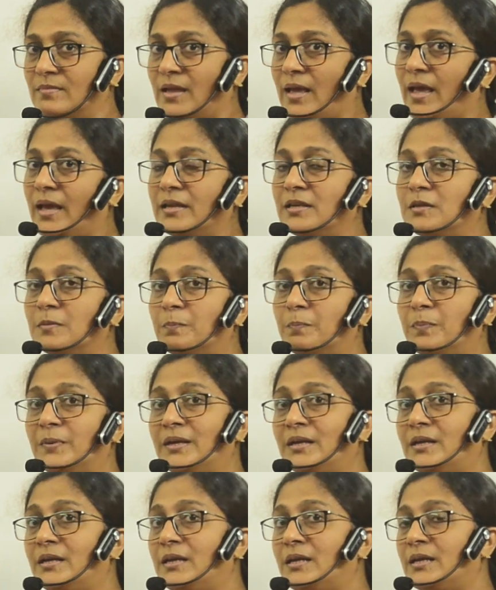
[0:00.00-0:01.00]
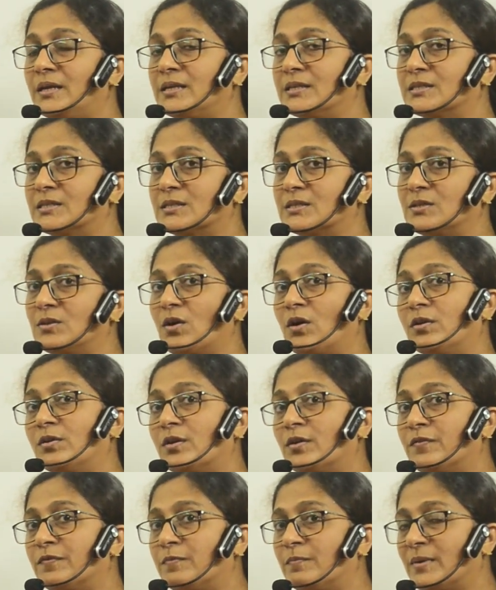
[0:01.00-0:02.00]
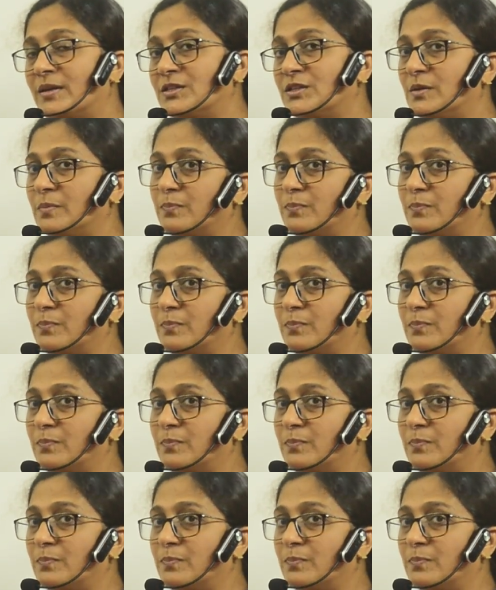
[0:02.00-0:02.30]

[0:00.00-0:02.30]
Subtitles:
And PD is not of much